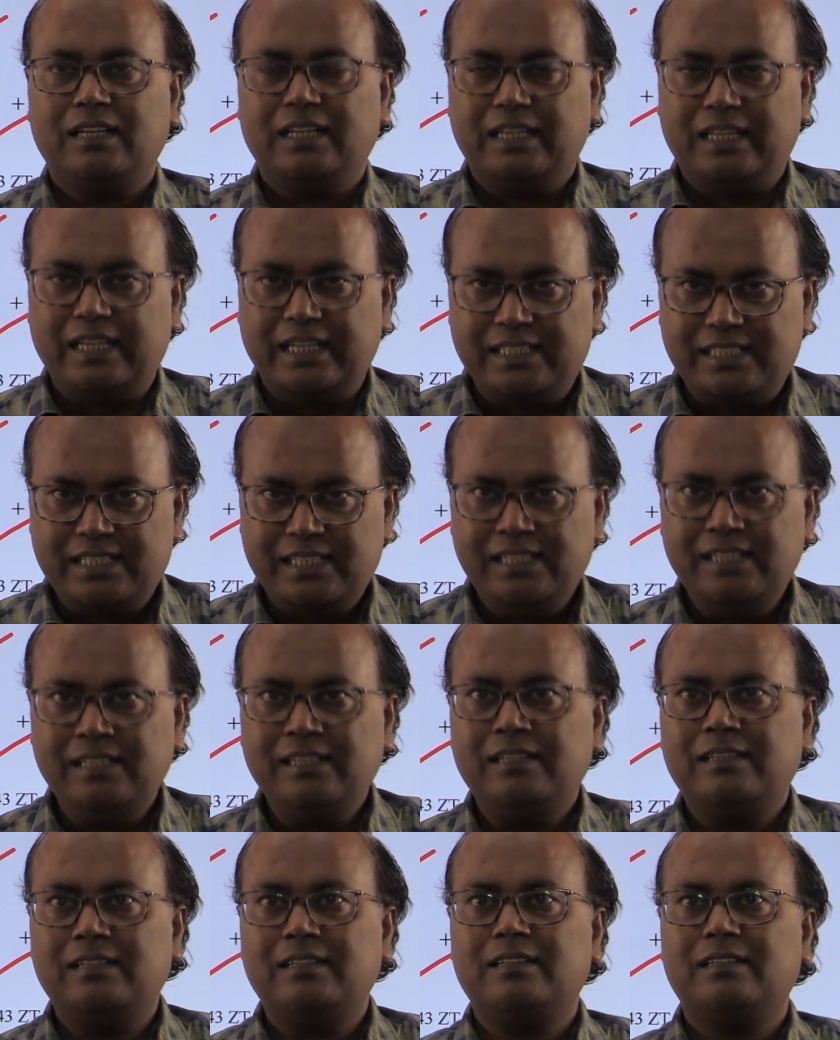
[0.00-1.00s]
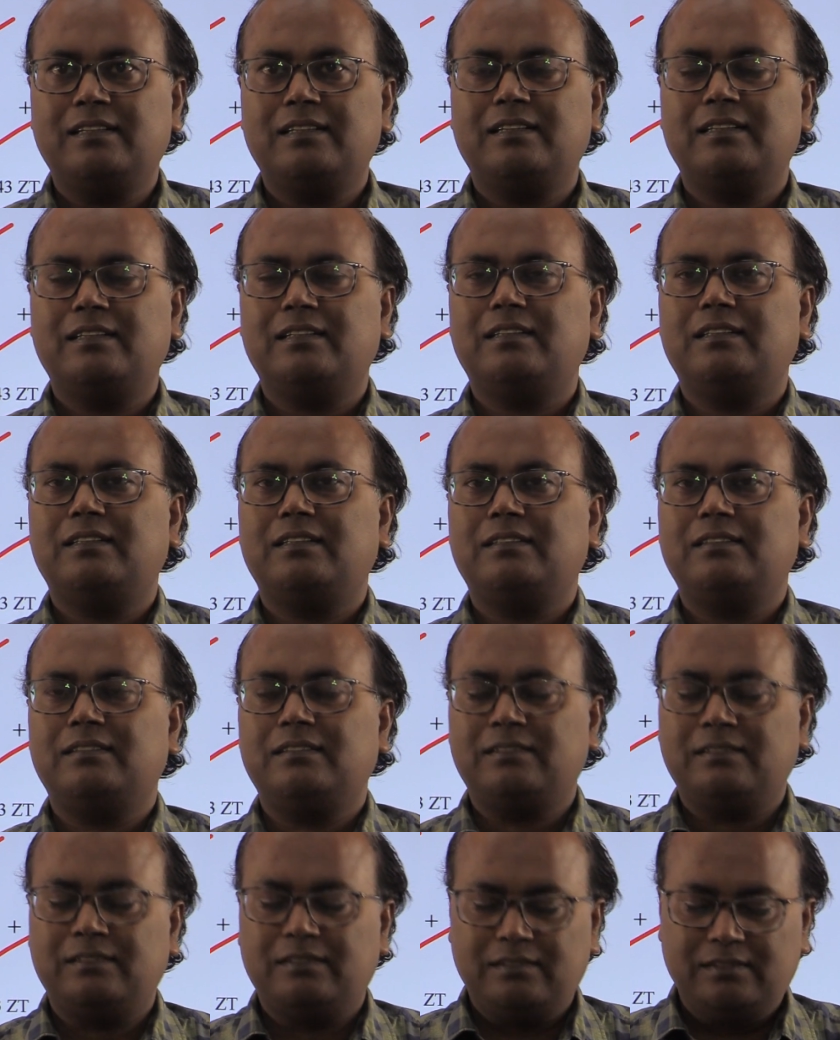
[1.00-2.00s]
catering
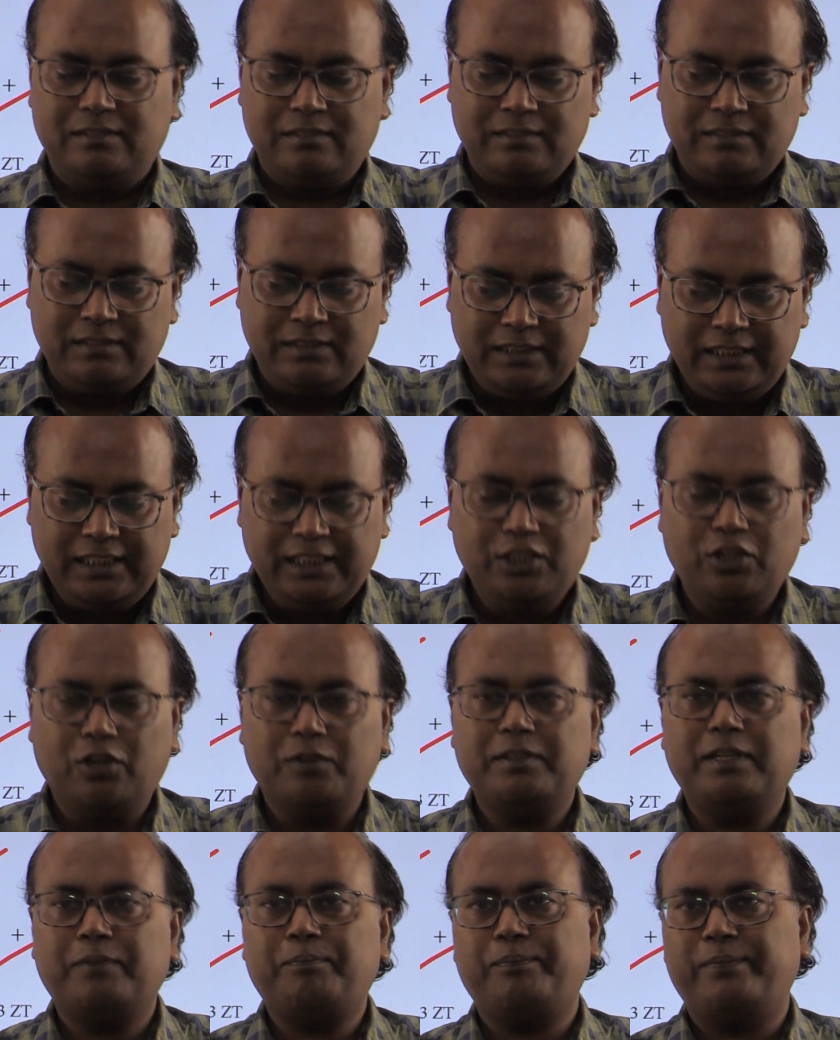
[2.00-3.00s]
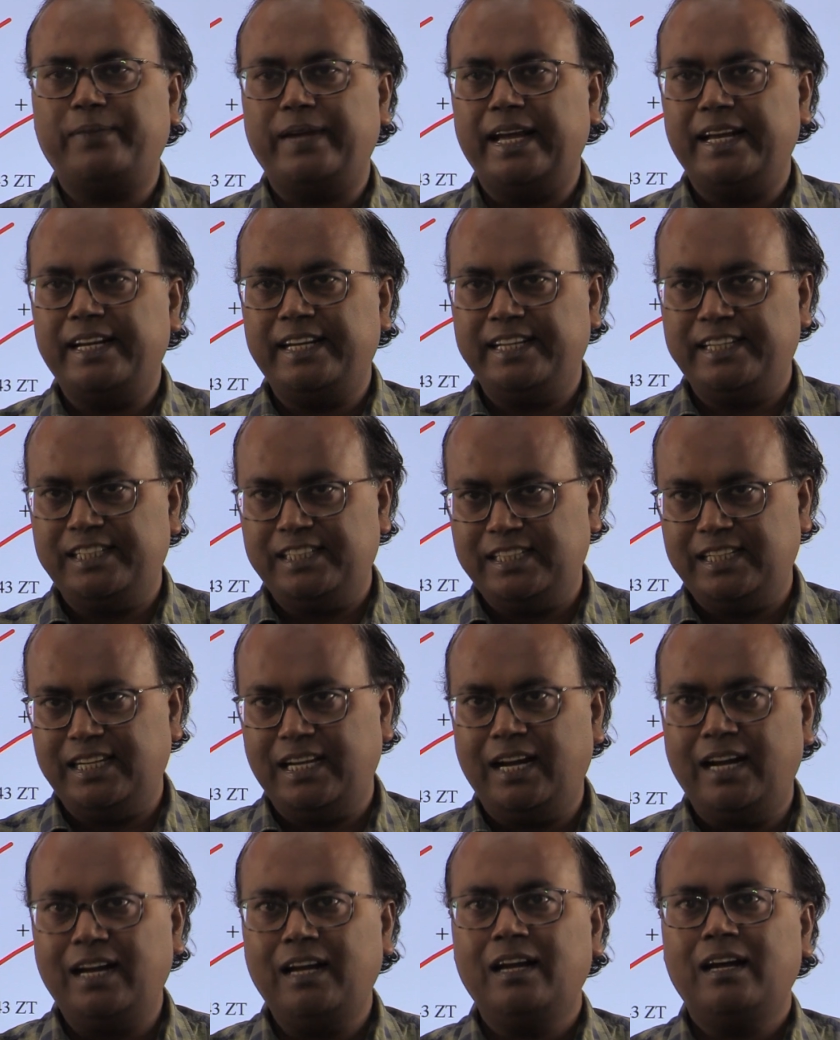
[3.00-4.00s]
need of the pan
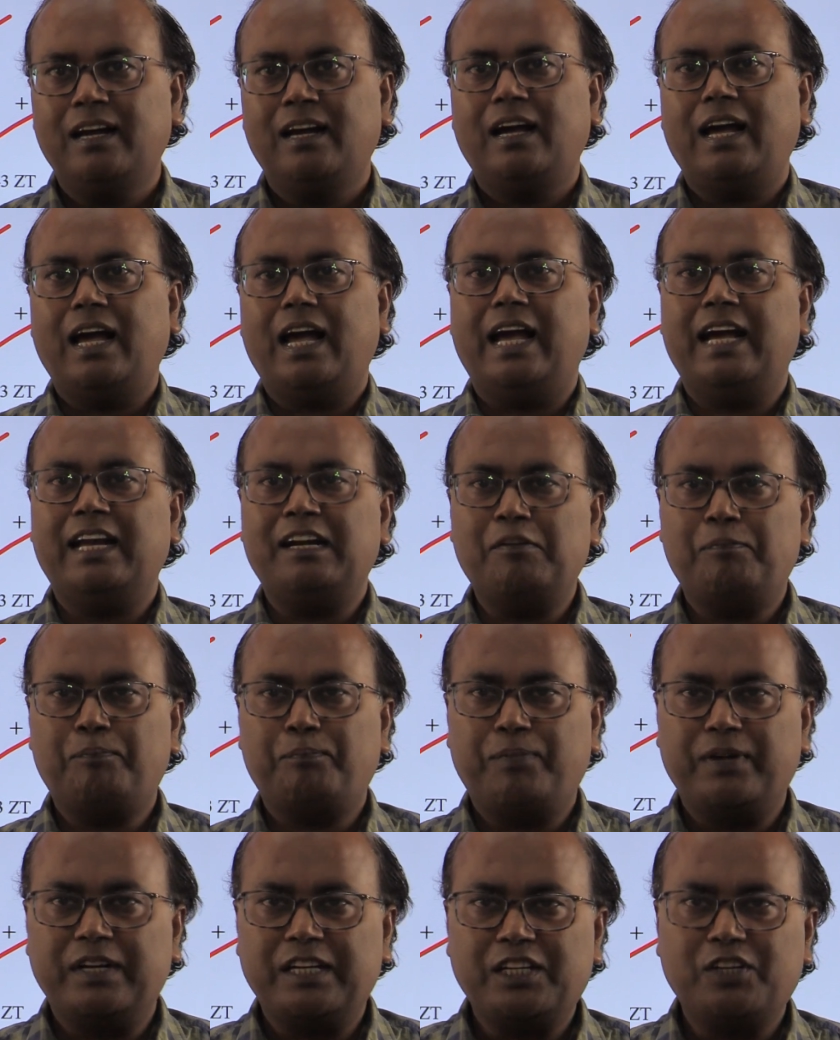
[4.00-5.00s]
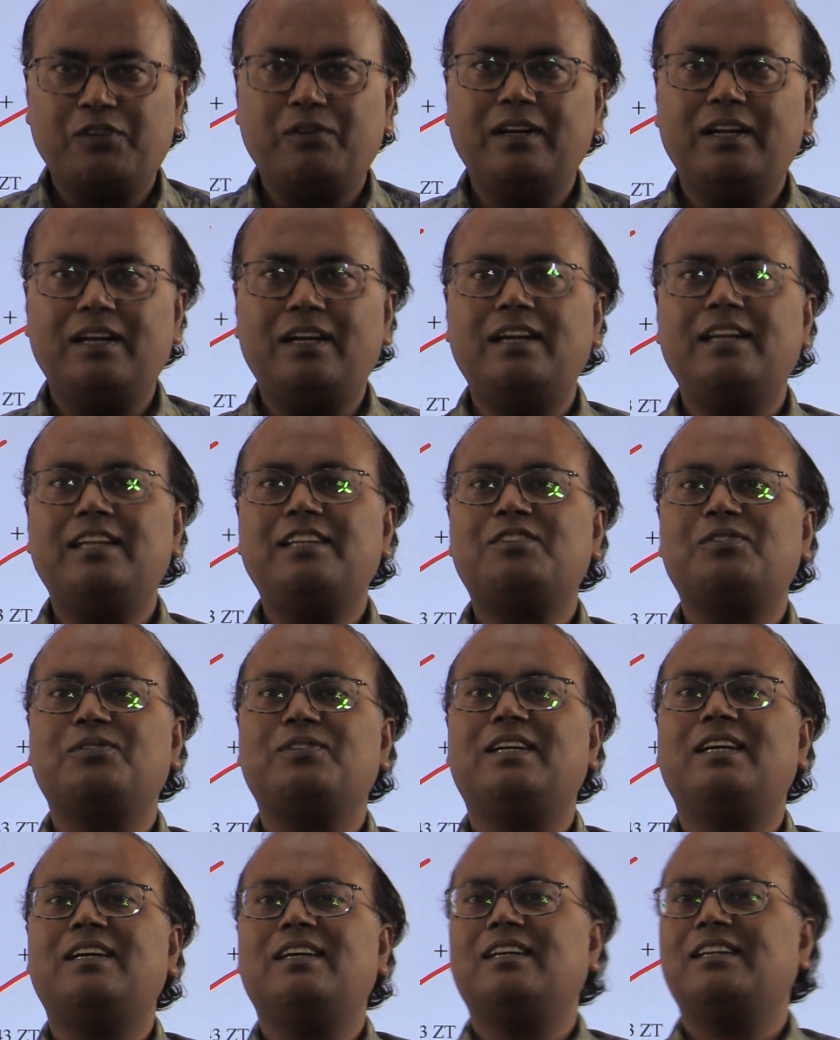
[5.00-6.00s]
India and particularly to
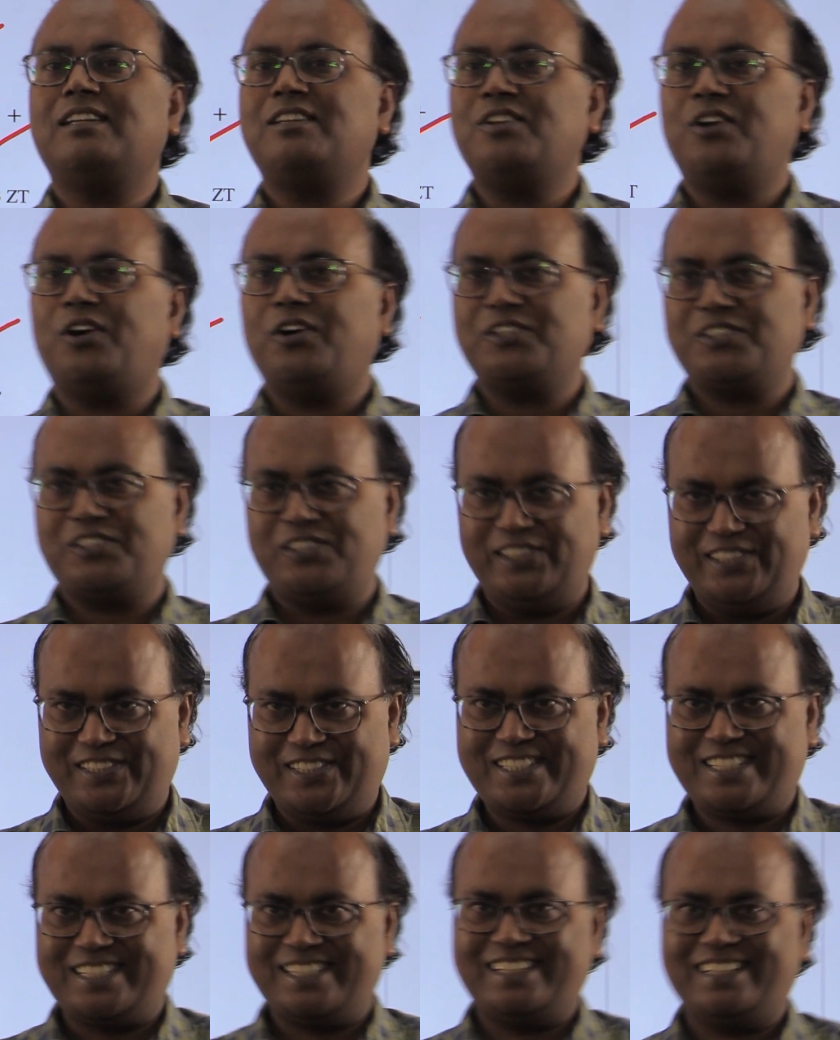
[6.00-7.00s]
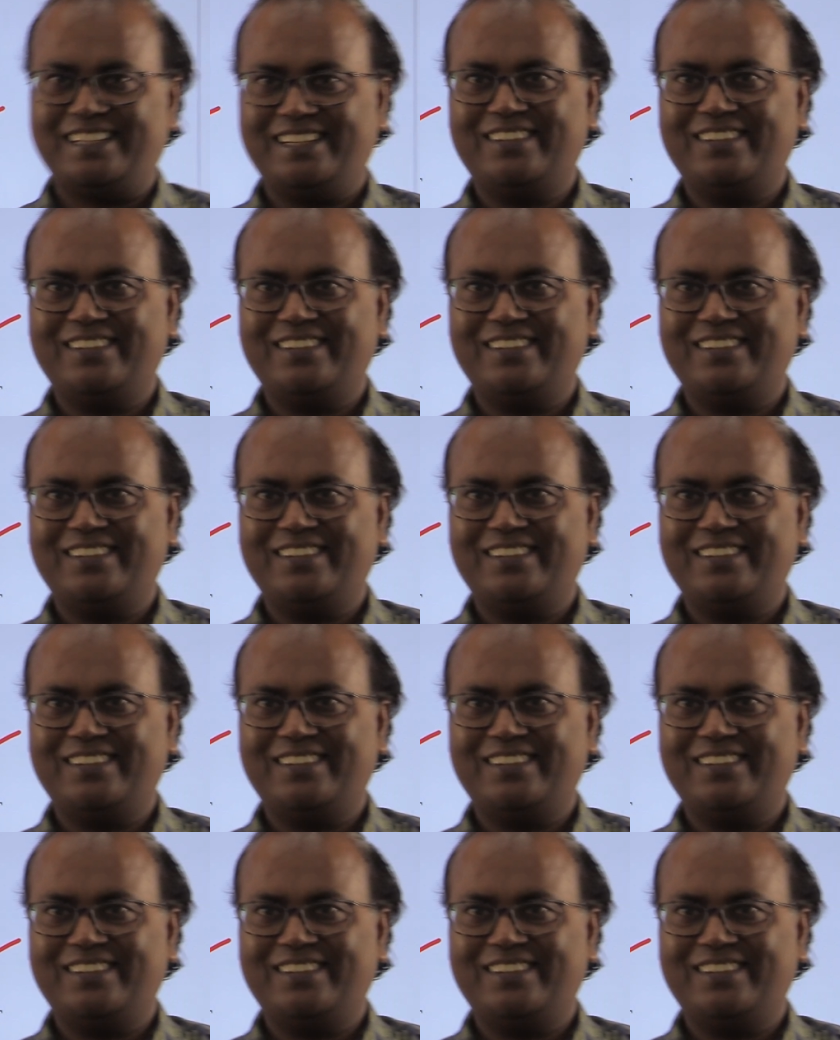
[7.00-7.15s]
the northeast.